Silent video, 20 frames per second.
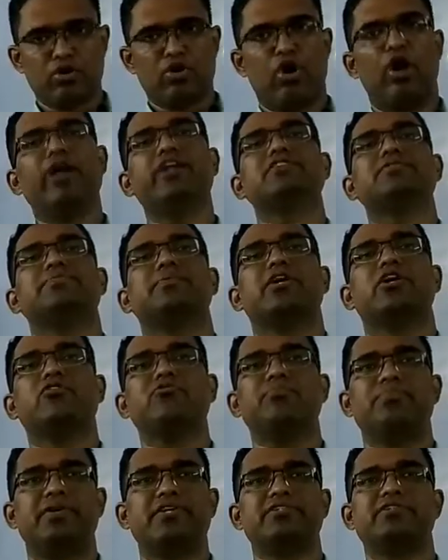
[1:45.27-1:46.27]
coins made
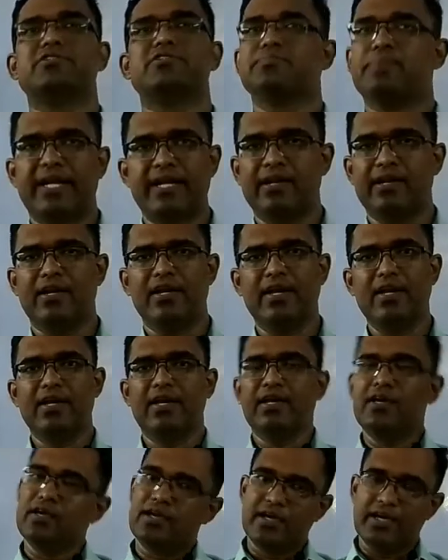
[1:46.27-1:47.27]
of precious metal
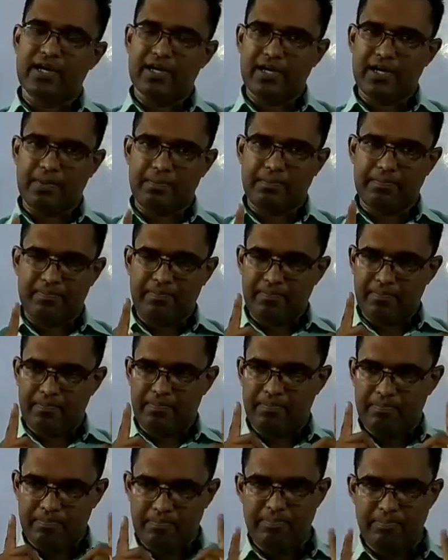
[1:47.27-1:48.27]

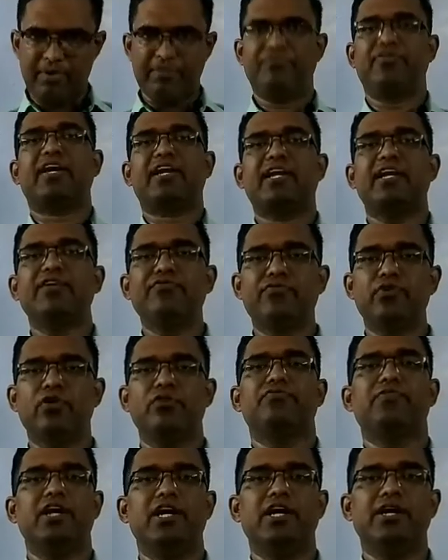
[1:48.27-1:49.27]
perfectly
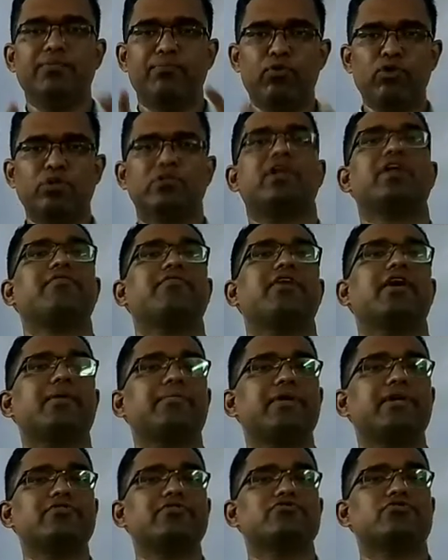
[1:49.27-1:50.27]
fulfilled both
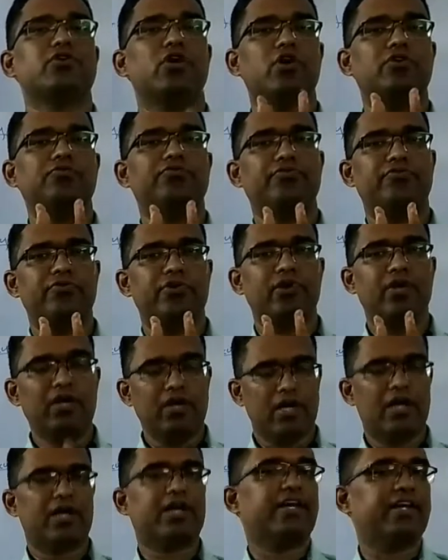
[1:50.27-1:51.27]
requirements of
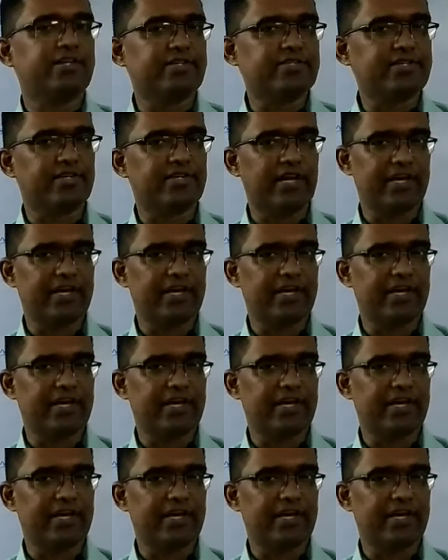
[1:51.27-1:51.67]
a currency.